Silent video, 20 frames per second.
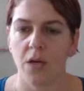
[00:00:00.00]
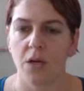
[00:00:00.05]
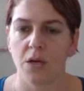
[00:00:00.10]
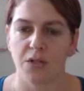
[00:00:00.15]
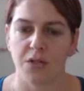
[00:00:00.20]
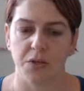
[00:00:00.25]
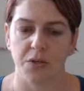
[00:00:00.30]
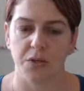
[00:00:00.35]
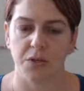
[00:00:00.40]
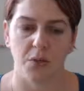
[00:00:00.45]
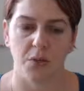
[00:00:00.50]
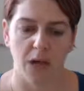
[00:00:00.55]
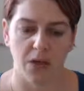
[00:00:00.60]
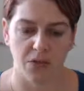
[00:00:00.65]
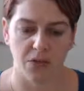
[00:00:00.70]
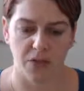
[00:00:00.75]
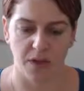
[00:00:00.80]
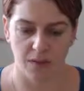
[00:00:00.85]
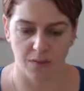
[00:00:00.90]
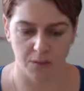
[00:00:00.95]
to get
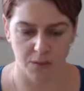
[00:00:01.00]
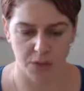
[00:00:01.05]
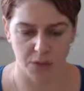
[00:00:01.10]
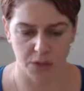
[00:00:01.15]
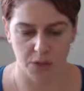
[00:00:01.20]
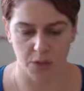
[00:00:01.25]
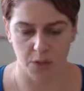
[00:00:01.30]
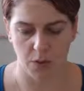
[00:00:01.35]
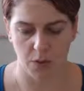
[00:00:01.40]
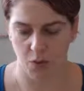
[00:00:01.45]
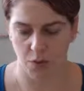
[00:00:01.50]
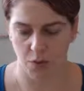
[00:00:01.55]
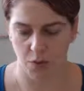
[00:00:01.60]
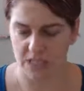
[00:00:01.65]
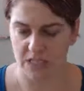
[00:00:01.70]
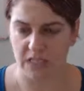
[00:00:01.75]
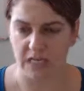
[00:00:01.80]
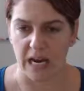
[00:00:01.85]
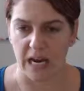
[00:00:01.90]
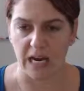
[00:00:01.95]
them to
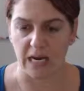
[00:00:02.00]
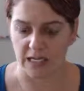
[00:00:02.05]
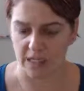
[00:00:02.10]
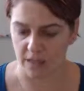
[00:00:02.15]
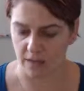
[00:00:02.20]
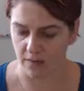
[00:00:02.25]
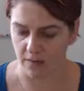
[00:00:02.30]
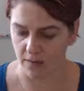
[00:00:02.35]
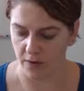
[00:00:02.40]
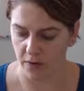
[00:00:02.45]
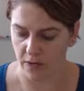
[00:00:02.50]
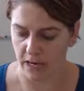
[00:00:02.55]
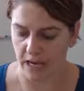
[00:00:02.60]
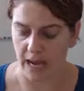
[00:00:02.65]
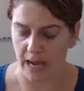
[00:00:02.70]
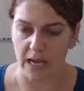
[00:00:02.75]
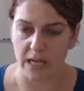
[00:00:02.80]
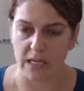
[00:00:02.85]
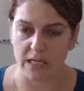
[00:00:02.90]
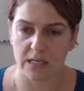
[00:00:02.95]
stay till the very
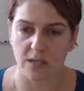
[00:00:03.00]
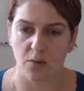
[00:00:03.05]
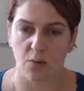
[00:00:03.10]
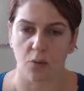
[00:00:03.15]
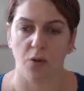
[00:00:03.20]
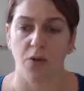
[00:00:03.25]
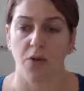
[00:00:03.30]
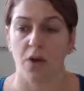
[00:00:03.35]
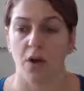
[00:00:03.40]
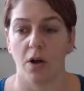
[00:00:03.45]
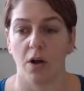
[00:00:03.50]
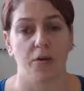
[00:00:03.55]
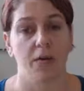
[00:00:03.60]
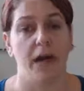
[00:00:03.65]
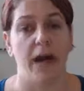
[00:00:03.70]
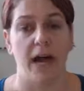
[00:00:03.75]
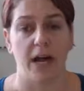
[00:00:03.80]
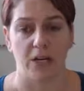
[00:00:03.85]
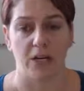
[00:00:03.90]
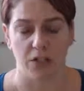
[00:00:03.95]
end where the call to
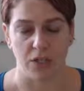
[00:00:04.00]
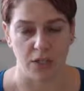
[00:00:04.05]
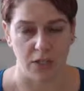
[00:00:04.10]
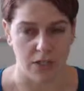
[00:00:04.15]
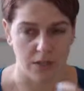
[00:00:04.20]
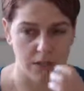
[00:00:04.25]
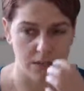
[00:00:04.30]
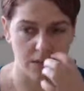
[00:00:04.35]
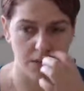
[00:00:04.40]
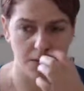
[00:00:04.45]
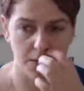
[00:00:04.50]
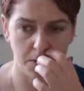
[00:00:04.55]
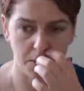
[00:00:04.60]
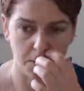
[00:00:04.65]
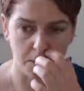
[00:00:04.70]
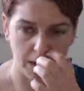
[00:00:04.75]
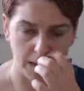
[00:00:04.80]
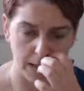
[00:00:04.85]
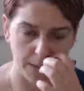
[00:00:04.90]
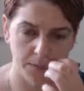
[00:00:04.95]
action is,
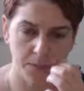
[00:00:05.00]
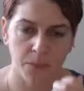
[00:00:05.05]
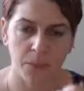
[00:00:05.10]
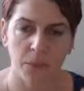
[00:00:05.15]
right?